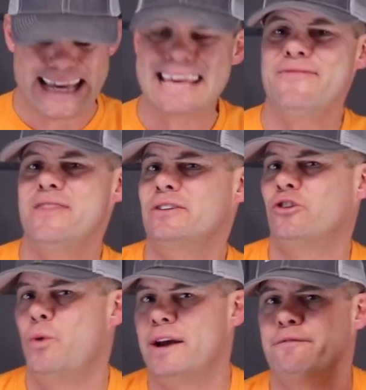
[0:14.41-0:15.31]
In this
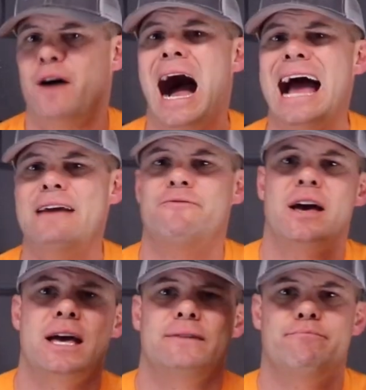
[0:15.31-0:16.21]
quick five
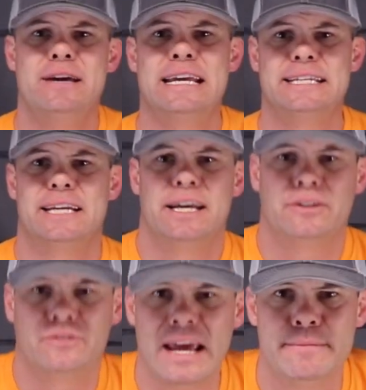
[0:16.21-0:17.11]
minute
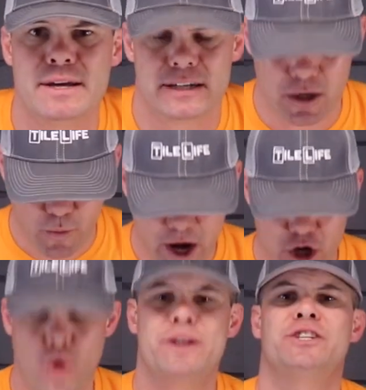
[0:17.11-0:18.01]
segment, we are
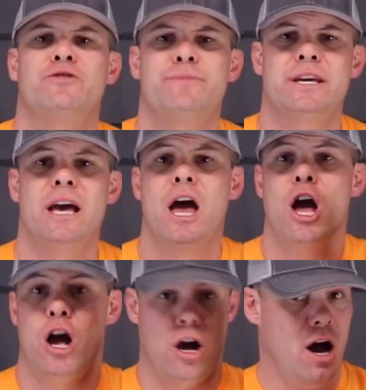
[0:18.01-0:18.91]
going to be
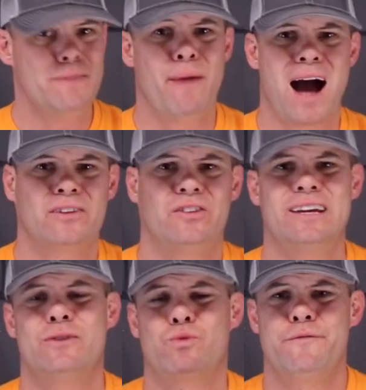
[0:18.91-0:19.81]

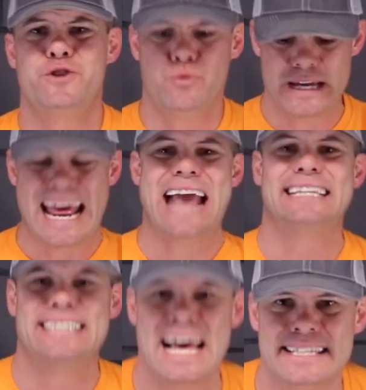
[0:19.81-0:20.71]
unboxing, reviewing,
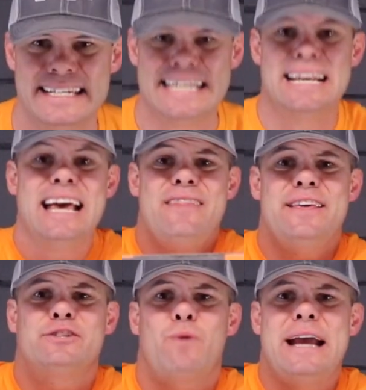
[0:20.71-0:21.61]
and testing
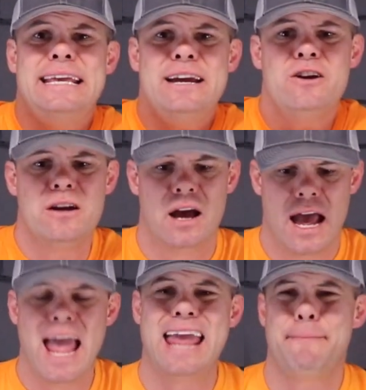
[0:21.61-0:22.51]
this right here,
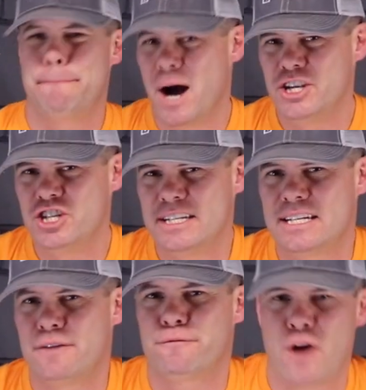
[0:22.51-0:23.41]
a budget
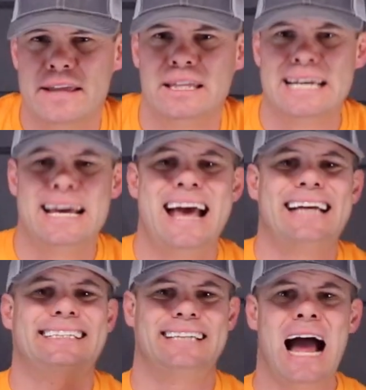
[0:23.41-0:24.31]
friendly
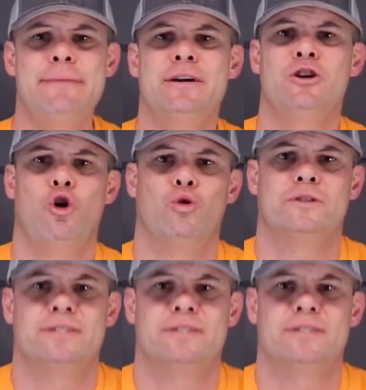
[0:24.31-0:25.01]
diamond hole